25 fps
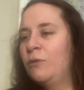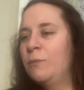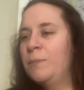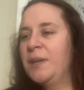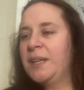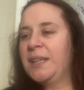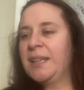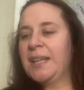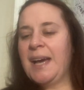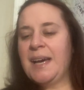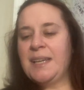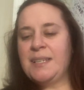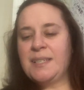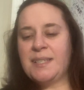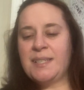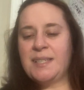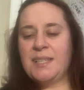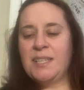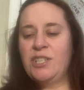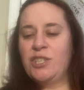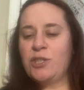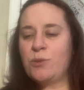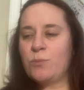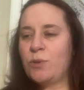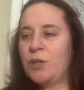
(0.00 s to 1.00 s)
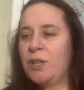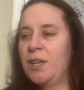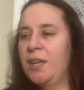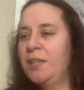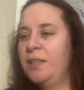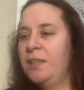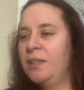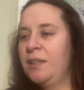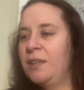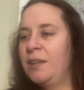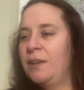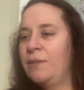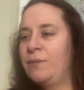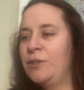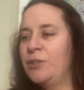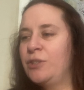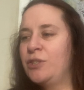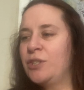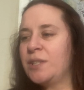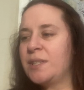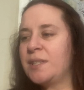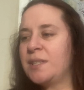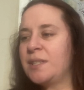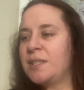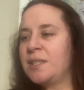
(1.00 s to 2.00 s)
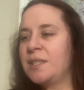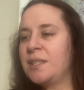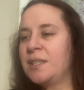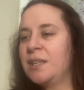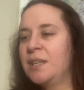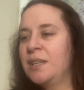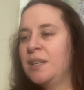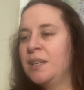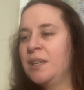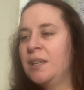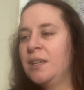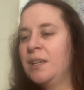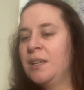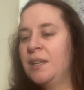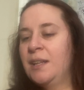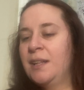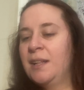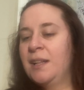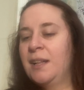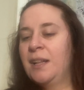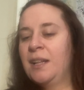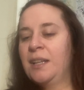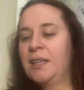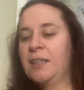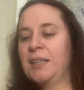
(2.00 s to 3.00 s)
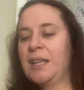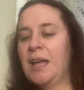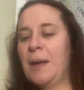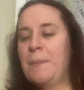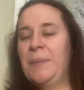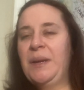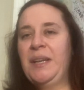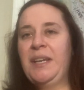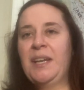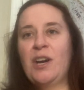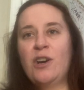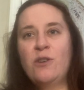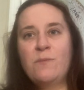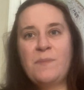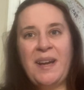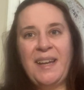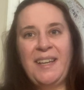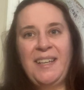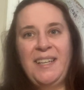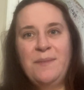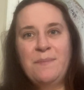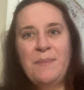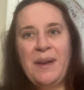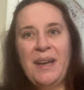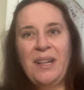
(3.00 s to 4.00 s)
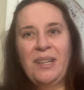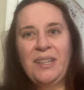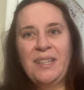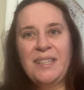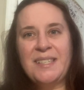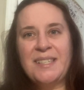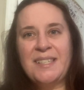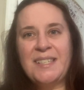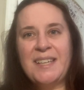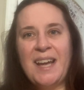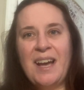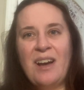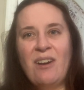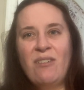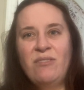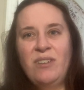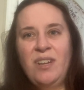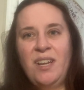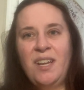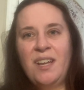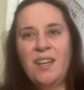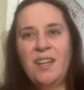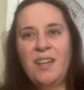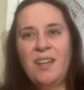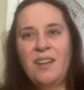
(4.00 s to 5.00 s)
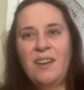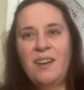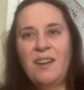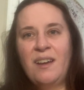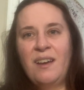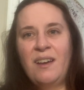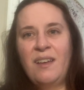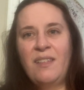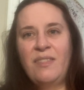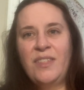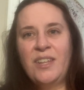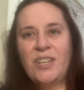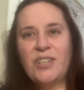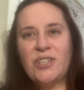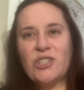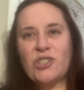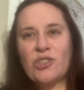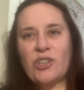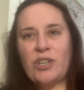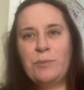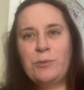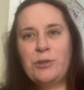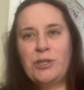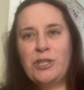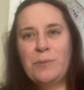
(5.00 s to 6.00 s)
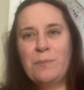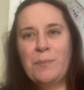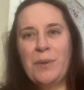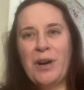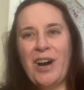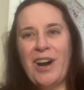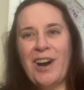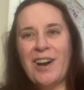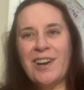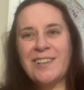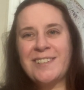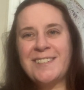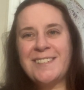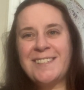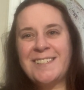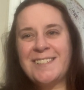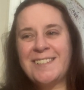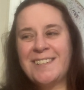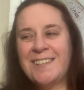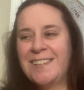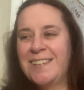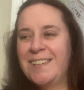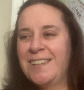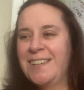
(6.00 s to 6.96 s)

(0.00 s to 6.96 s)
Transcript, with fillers: be glad to send you one. If you just let me know, my email is down in the description box.